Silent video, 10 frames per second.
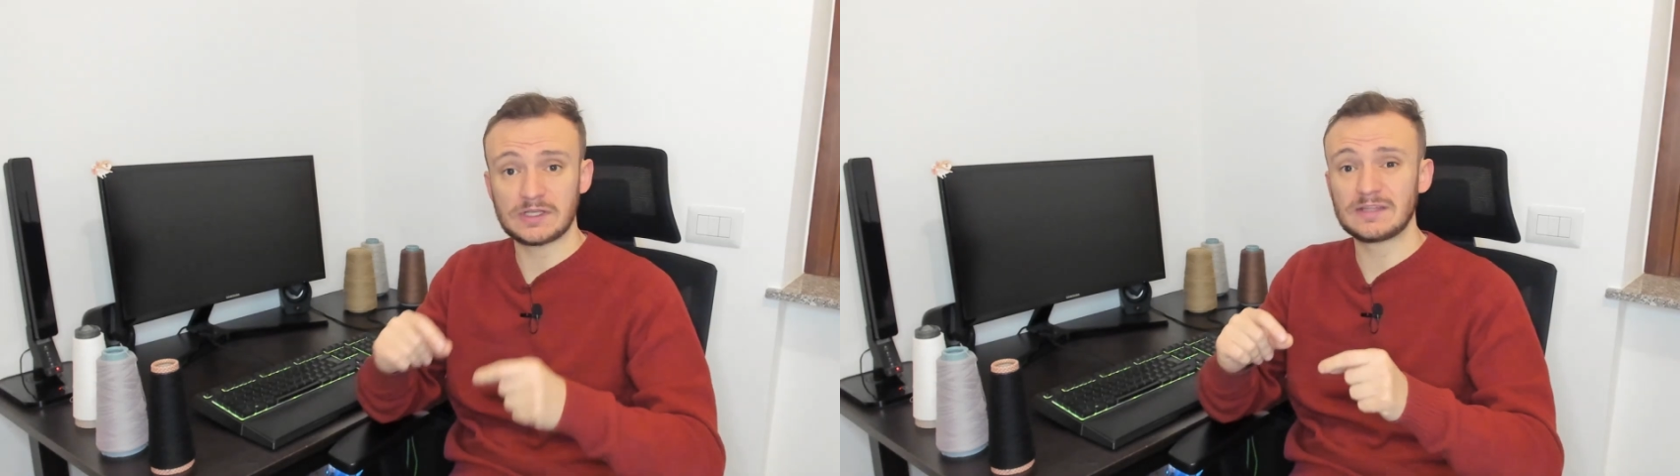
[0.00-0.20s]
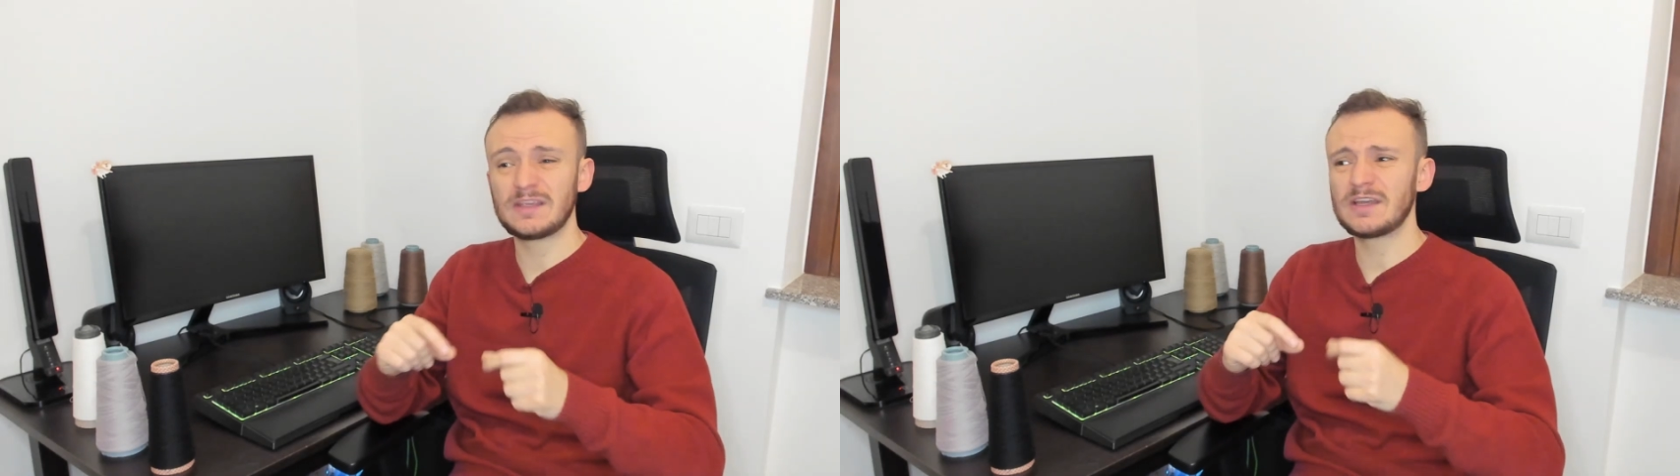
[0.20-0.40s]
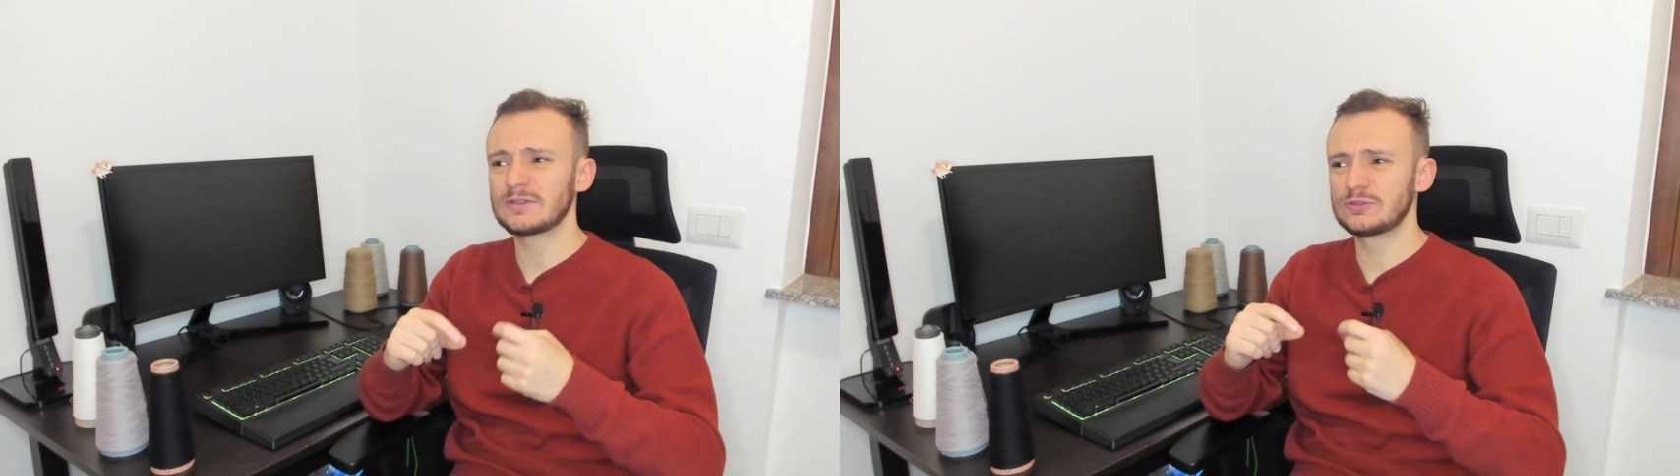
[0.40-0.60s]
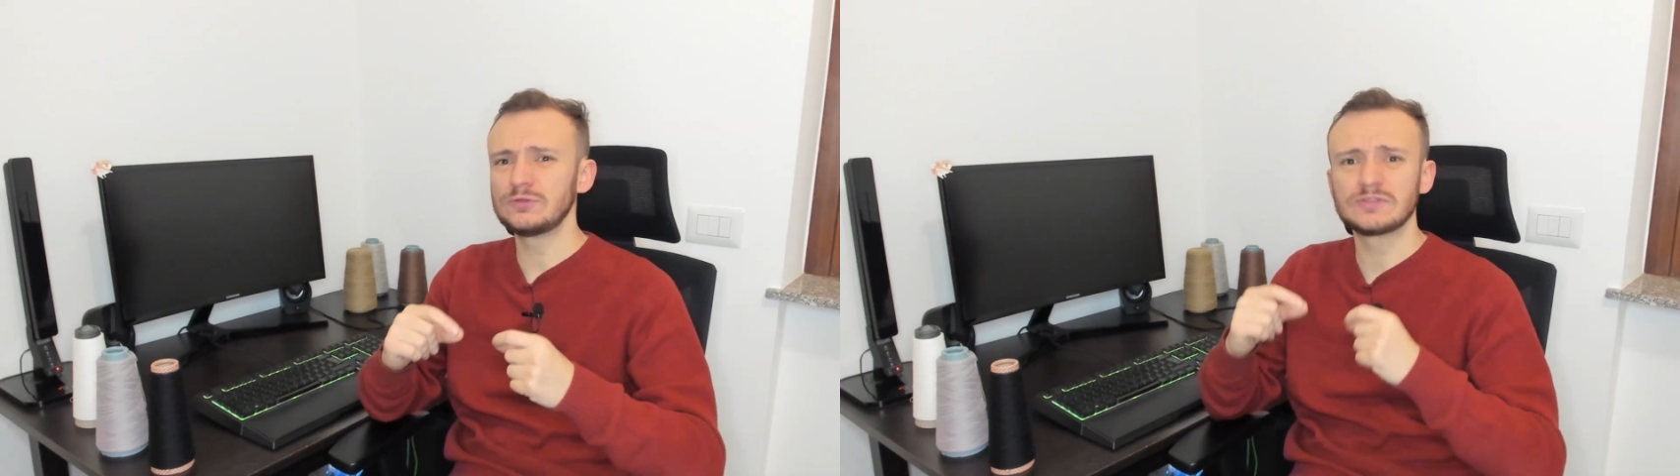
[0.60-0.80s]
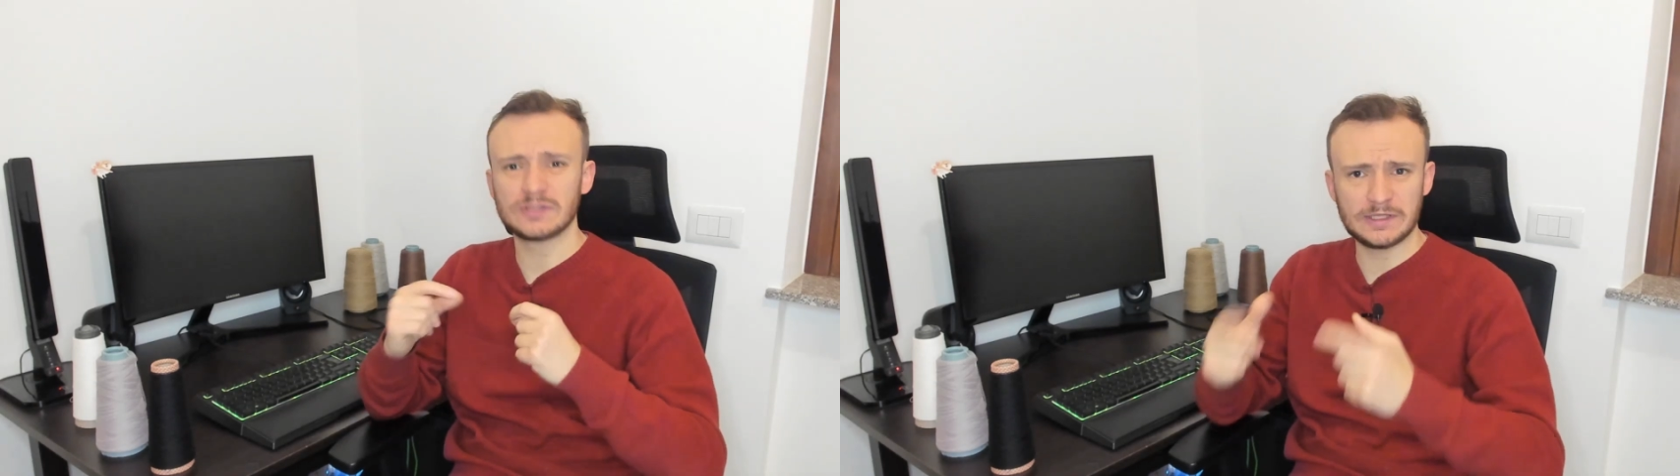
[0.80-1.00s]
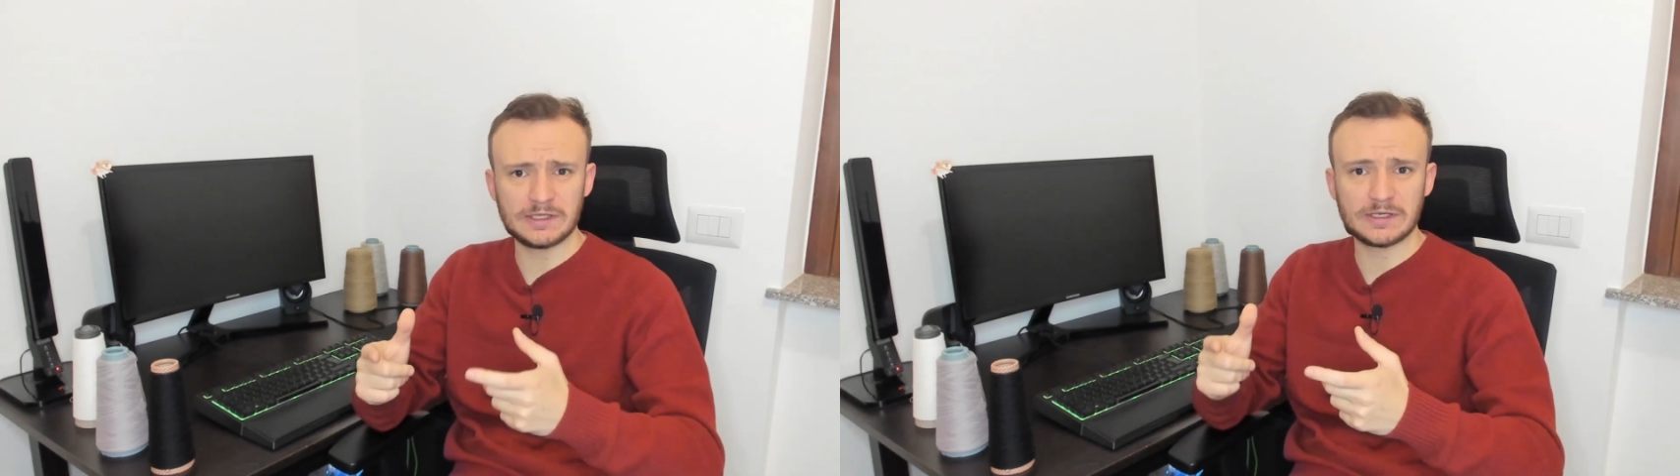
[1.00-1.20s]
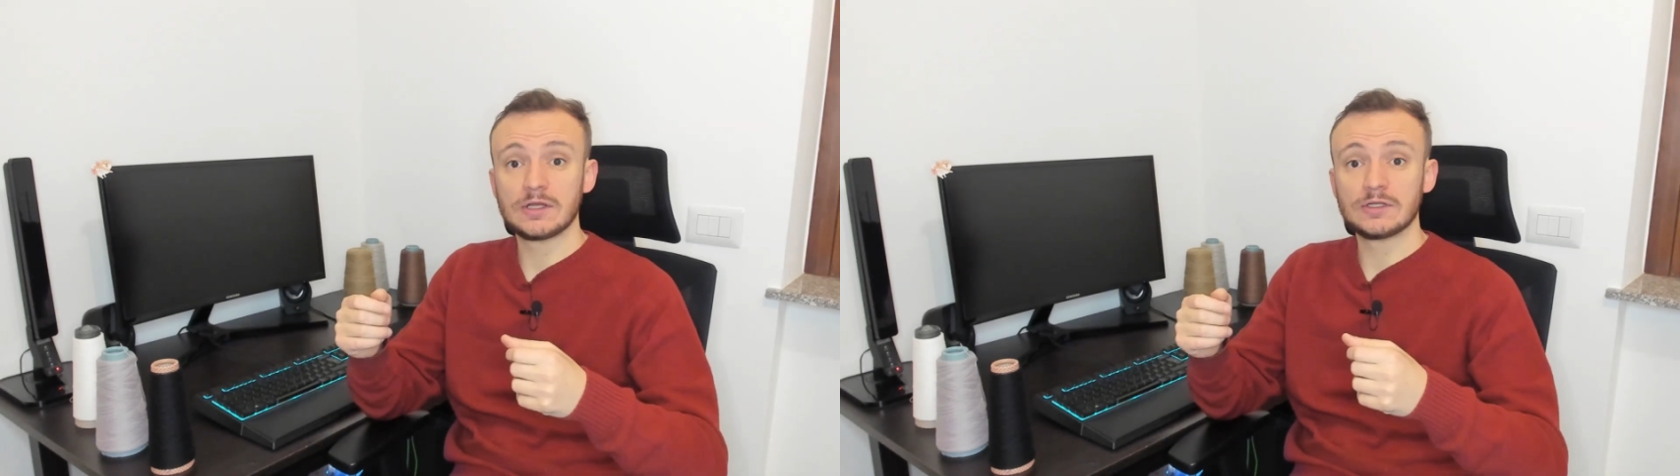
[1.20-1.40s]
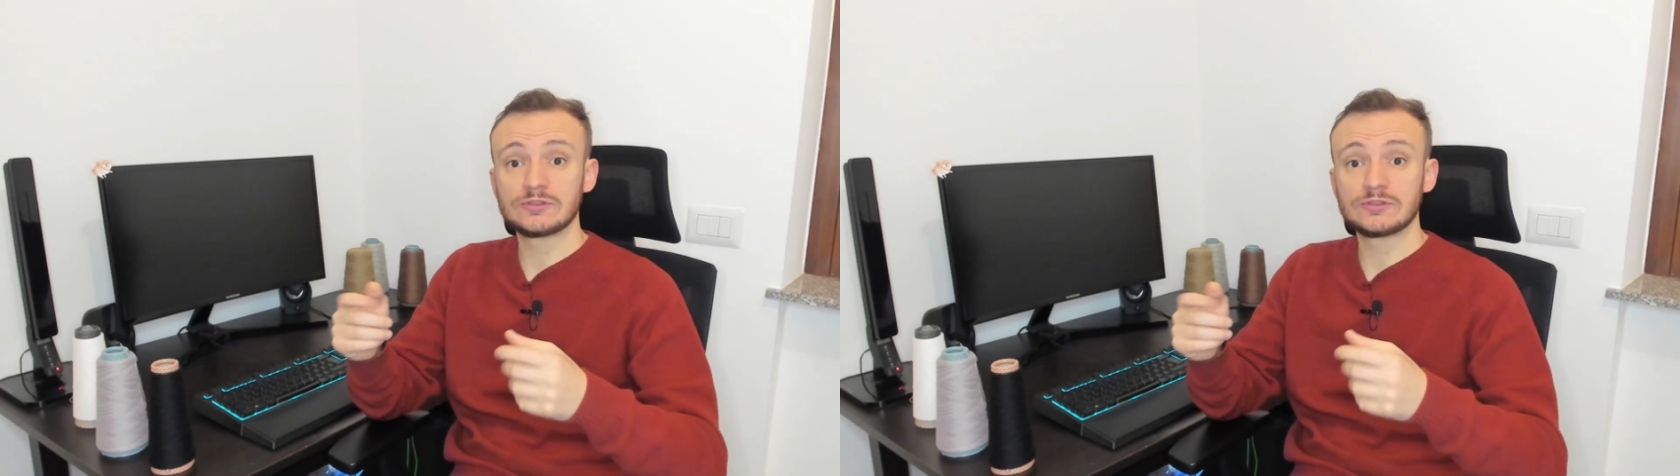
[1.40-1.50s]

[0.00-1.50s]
and they are too slick.